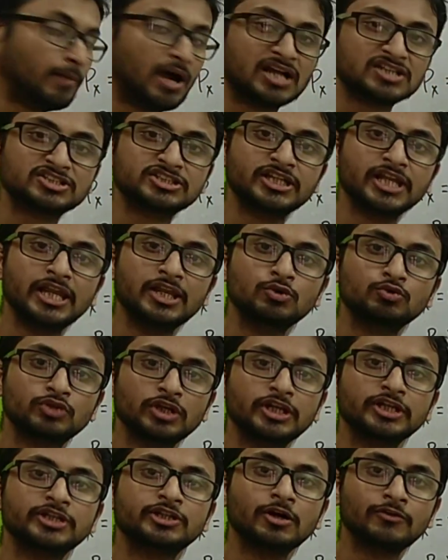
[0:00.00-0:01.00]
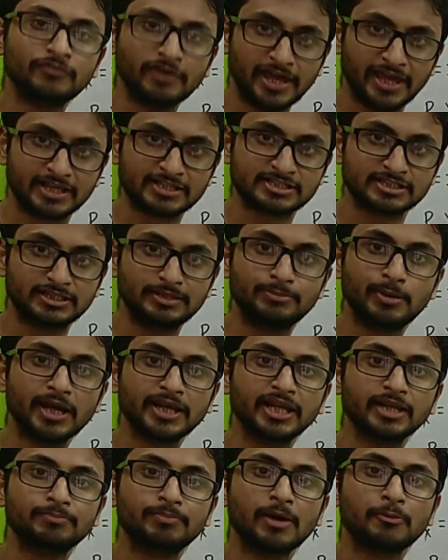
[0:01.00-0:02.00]
Marginal utility of x
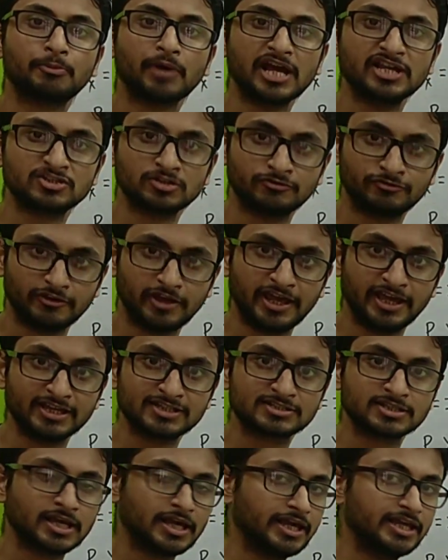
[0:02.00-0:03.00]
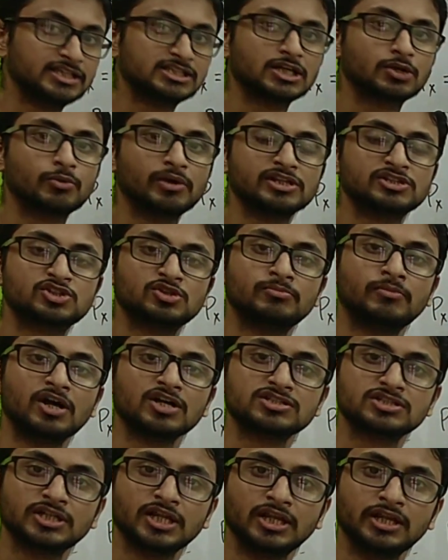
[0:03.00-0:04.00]
divided by price of x is equals to
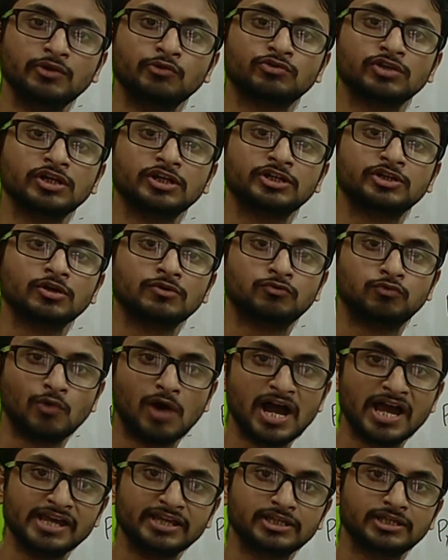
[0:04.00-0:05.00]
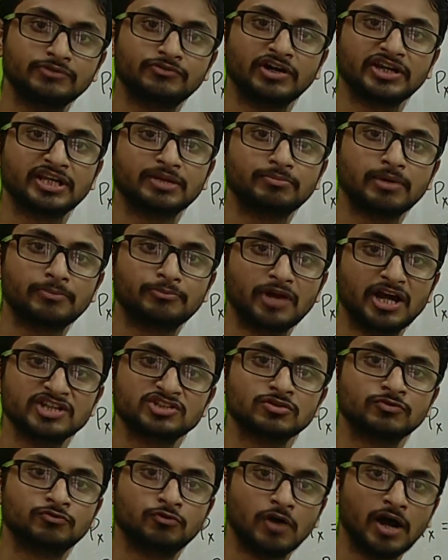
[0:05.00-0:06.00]
marginal utility of y divided by price
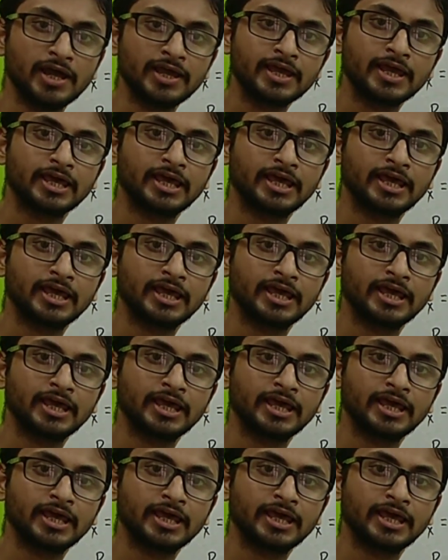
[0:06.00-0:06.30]
of y.